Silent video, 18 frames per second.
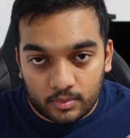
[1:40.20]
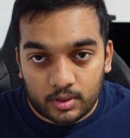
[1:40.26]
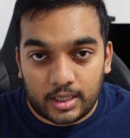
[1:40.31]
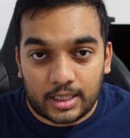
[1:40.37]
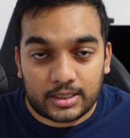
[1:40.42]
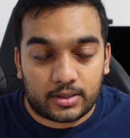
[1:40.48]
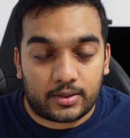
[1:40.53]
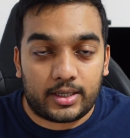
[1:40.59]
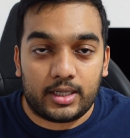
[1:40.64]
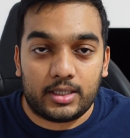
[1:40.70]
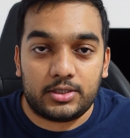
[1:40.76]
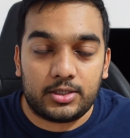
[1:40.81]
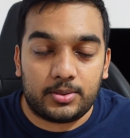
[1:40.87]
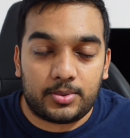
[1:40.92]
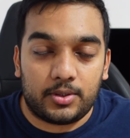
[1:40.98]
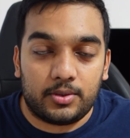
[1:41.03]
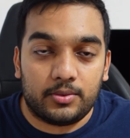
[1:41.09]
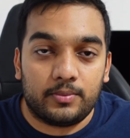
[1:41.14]
integrated G
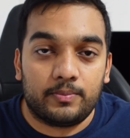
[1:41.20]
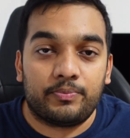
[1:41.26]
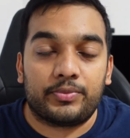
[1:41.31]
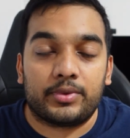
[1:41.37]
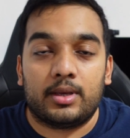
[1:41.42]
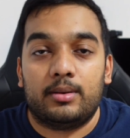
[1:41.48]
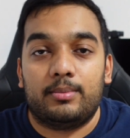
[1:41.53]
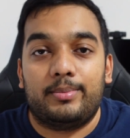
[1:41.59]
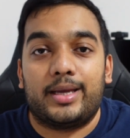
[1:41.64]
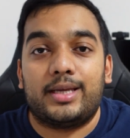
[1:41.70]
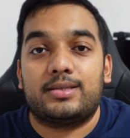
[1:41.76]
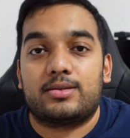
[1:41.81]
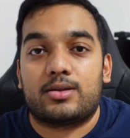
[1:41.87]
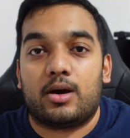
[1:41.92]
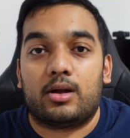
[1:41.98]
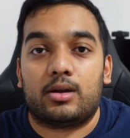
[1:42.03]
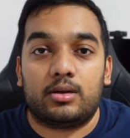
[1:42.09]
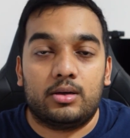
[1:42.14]
P U based
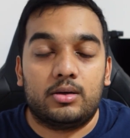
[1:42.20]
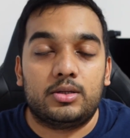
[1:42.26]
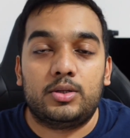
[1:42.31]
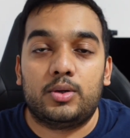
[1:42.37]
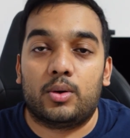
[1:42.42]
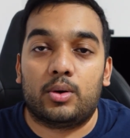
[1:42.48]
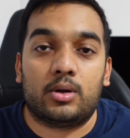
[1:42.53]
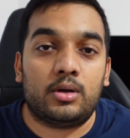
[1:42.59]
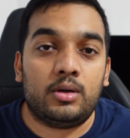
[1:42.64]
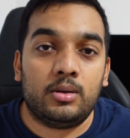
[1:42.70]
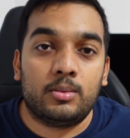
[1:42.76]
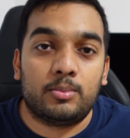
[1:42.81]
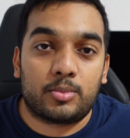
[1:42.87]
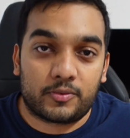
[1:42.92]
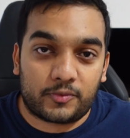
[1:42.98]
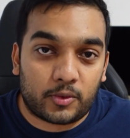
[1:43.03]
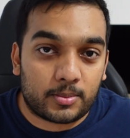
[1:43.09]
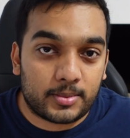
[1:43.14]
on your
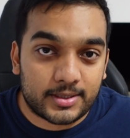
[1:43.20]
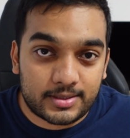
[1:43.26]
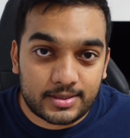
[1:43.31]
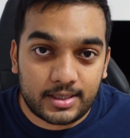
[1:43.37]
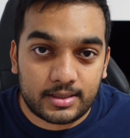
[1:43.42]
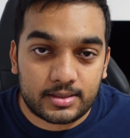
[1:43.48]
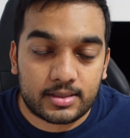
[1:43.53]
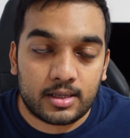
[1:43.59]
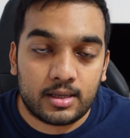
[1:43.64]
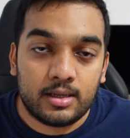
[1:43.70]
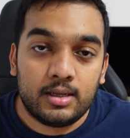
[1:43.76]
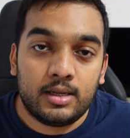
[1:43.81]
performance needs.